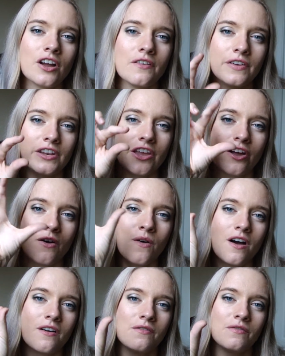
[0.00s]
a
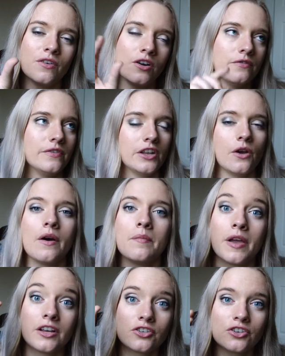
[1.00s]
a
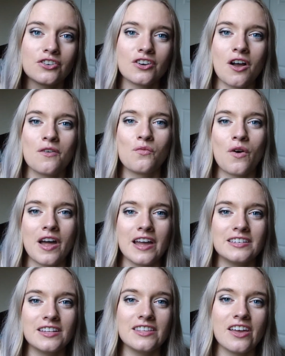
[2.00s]
picture of what
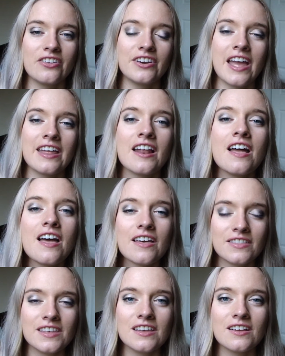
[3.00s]
I did the other night,
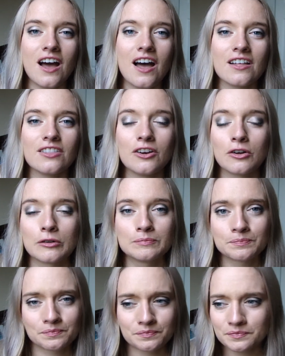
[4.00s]
the little
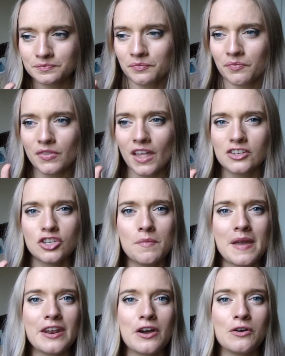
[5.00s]

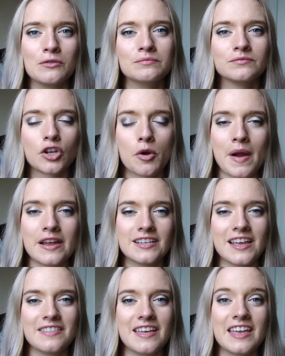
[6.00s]
tomato
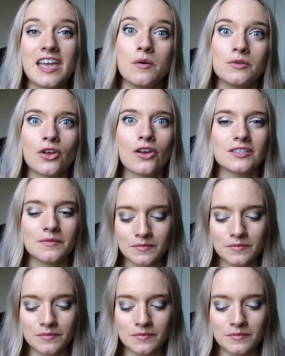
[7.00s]
caprese thing. It was awesome.